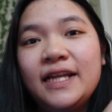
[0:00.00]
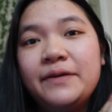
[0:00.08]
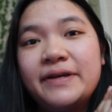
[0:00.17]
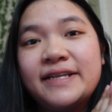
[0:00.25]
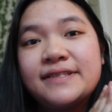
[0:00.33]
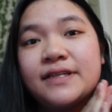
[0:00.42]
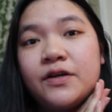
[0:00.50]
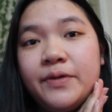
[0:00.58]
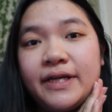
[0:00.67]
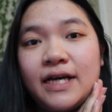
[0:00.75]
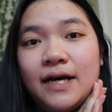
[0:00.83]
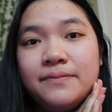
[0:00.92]
Anyways,
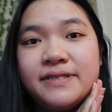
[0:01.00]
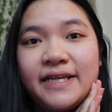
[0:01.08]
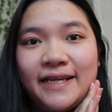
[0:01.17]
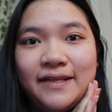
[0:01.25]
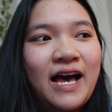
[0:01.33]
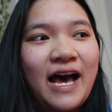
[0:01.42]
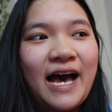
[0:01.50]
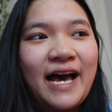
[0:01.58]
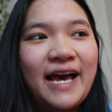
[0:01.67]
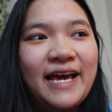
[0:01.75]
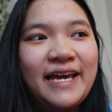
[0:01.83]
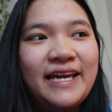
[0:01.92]
quick update.
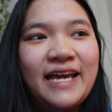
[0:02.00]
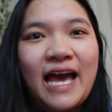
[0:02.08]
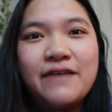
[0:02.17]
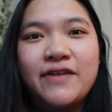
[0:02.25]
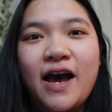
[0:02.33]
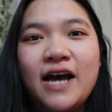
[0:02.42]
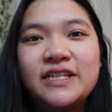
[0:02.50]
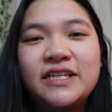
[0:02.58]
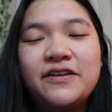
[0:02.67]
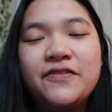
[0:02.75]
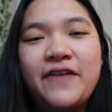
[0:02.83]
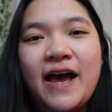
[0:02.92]
I have not
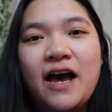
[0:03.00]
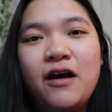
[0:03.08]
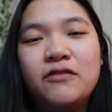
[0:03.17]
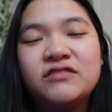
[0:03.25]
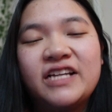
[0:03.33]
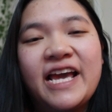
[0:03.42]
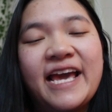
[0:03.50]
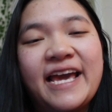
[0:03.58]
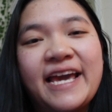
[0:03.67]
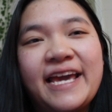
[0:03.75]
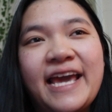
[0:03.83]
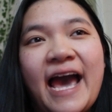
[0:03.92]
found
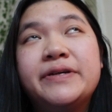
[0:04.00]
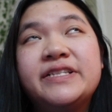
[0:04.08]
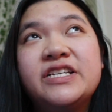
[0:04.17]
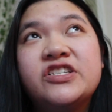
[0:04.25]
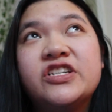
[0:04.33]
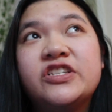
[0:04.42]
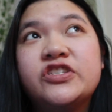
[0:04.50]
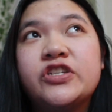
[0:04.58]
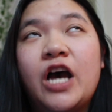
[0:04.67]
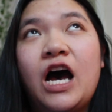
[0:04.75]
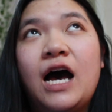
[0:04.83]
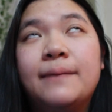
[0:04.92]
a position
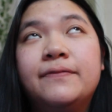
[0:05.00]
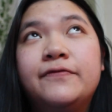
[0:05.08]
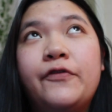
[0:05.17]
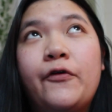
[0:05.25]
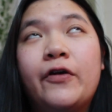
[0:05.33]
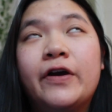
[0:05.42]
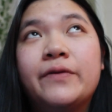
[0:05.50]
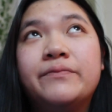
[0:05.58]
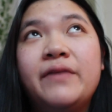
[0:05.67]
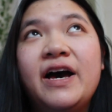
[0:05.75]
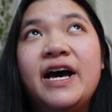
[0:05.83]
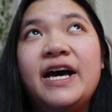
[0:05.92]
job for
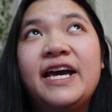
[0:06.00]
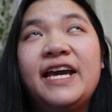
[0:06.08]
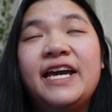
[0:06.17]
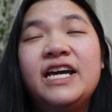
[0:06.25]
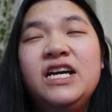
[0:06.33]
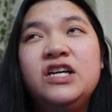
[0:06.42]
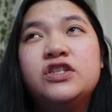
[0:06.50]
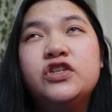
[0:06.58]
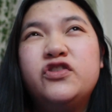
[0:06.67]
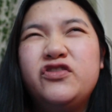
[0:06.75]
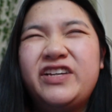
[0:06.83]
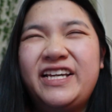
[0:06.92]
my
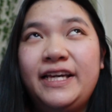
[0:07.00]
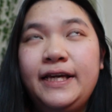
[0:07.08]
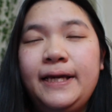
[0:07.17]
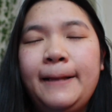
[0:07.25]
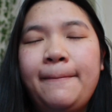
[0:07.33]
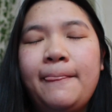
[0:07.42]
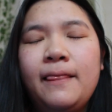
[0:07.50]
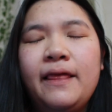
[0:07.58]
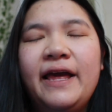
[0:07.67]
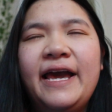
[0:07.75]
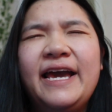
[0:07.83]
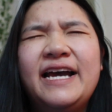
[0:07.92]
degree
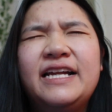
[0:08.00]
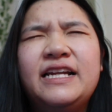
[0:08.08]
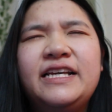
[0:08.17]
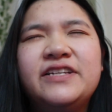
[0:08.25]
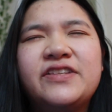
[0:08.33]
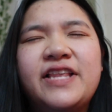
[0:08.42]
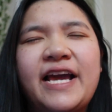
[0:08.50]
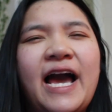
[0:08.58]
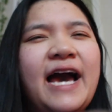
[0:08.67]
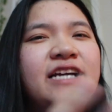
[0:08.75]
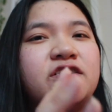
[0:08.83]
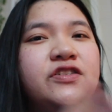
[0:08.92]
and here's the thing,
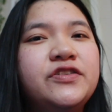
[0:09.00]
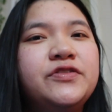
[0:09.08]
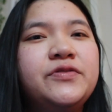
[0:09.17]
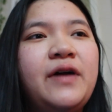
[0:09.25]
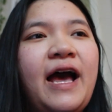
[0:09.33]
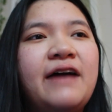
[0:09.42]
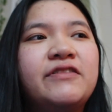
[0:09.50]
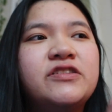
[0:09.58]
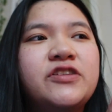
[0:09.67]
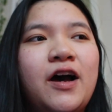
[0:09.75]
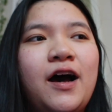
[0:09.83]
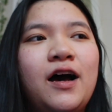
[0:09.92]
I do have a
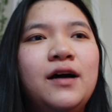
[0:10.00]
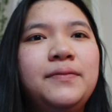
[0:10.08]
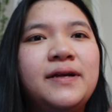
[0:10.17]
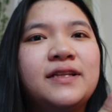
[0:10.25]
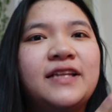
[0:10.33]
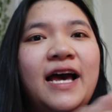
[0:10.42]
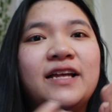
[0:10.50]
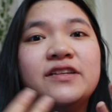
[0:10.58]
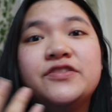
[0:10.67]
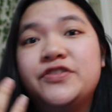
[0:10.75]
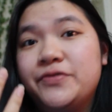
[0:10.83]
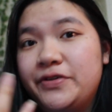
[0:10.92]
job and that
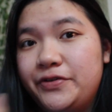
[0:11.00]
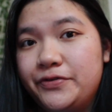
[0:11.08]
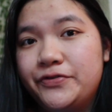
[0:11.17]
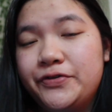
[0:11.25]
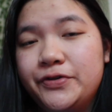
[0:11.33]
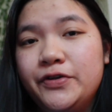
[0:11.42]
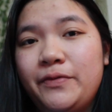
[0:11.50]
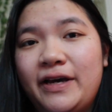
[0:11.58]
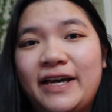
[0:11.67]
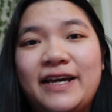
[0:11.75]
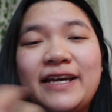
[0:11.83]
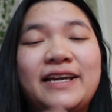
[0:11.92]
is doing YouTube.
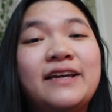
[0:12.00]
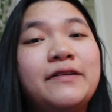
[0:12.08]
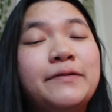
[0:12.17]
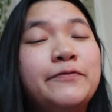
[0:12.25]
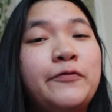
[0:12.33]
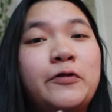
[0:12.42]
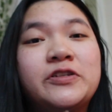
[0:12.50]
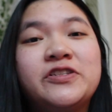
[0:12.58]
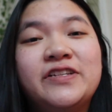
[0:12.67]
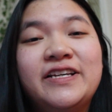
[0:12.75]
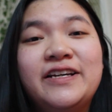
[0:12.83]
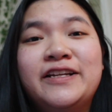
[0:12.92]
I am
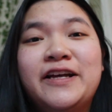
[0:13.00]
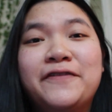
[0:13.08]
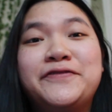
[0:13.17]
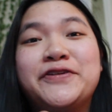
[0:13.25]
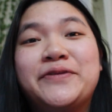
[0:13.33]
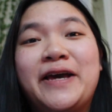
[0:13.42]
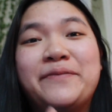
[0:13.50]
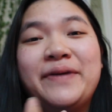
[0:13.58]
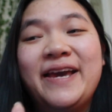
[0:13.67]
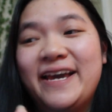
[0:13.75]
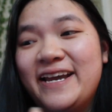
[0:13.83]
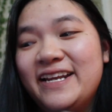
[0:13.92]
fortunate enough to get
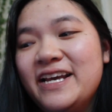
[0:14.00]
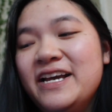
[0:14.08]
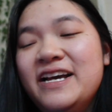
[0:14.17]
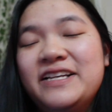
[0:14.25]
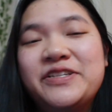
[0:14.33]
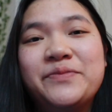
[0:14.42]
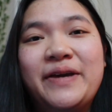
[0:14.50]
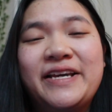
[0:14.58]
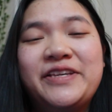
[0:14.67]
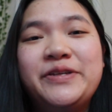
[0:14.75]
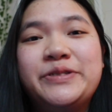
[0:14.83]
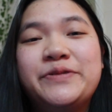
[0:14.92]
paid to
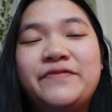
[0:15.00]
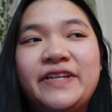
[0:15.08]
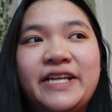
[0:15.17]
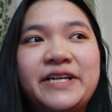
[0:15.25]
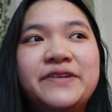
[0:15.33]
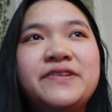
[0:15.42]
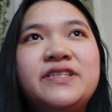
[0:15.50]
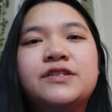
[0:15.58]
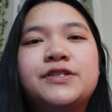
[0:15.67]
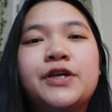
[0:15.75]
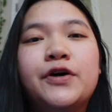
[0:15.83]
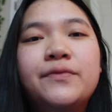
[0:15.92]
make YouTube videos.
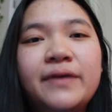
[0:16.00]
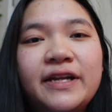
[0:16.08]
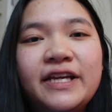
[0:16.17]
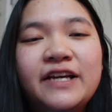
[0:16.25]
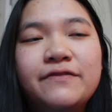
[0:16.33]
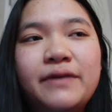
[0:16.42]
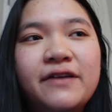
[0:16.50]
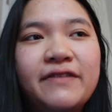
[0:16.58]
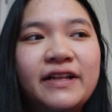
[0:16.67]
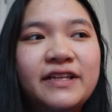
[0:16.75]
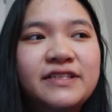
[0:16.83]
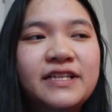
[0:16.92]
So many of my
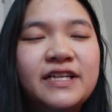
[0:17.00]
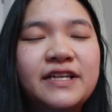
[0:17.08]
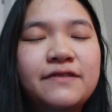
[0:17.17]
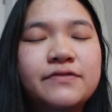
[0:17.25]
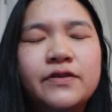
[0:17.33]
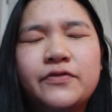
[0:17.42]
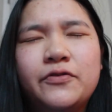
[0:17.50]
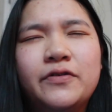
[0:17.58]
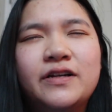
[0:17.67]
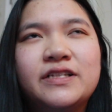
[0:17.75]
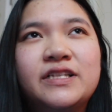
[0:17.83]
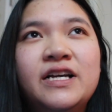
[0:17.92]
relatives, of
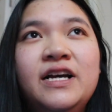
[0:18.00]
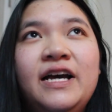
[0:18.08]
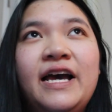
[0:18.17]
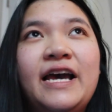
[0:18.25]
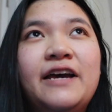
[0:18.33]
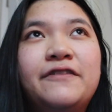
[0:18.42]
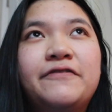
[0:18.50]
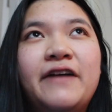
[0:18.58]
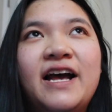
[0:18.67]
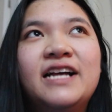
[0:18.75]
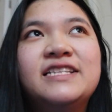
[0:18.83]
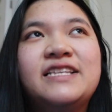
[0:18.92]
course, and
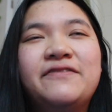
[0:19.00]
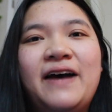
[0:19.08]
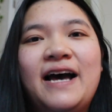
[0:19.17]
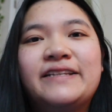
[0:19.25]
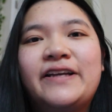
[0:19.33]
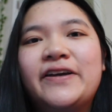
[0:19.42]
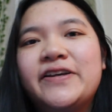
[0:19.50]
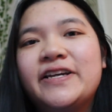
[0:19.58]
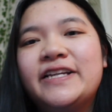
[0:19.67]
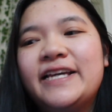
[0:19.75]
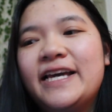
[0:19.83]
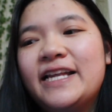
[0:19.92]
friends have asked, are you
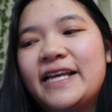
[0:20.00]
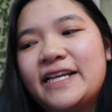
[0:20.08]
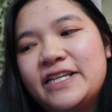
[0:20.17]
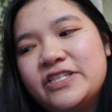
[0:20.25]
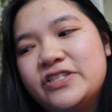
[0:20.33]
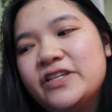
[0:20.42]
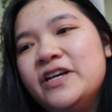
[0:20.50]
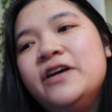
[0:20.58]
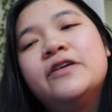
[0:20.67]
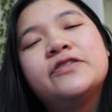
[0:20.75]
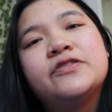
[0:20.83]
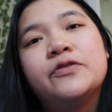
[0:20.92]
gonna get like a
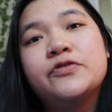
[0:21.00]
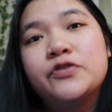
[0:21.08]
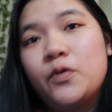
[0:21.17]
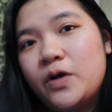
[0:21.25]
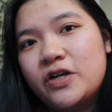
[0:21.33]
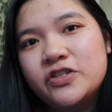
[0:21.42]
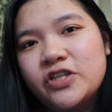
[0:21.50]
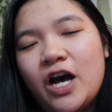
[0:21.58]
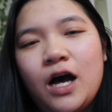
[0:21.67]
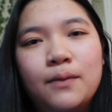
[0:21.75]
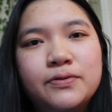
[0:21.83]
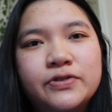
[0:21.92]
social work
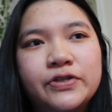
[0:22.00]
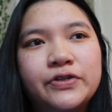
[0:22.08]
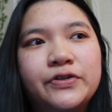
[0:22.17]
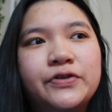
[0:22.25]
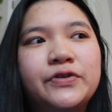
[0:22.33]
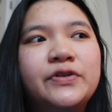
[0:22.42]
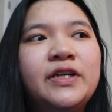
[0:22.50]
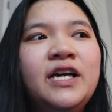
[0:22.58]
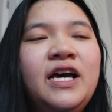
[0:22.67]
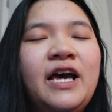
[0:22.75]
job soon?